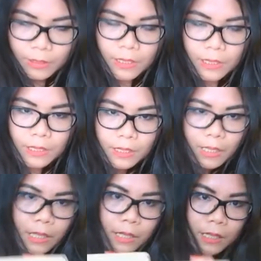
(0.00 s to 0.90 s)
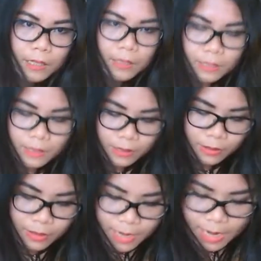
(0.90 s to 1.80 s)
This is. So
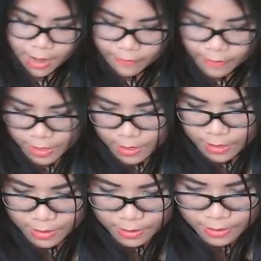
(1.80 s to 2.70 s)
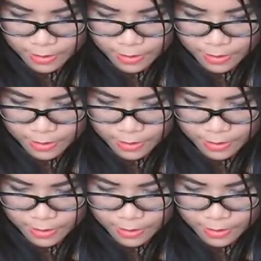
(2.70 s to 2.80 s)
I have like a.